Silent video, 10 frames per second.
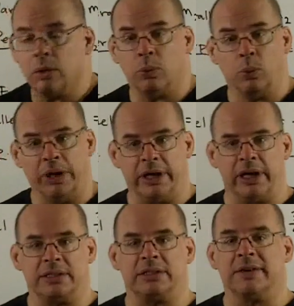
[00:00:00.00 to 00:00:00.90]
we
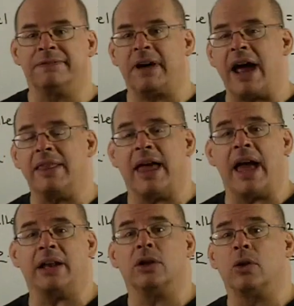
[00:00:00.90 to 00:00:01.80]
could define
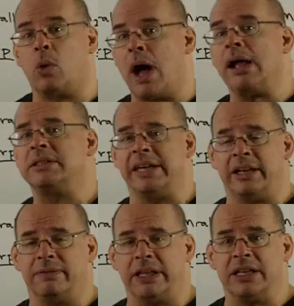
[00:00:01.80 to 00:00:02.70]
that
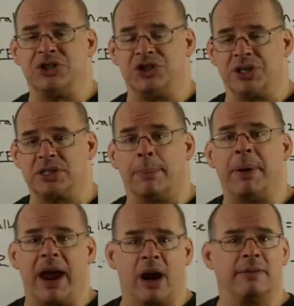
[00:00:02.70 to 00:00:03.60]
qualitatively as just a
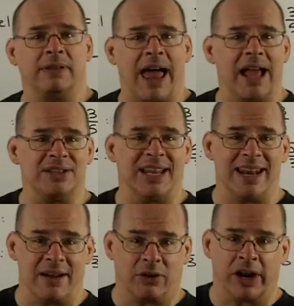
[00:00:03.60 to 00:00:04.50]
pair of lines that never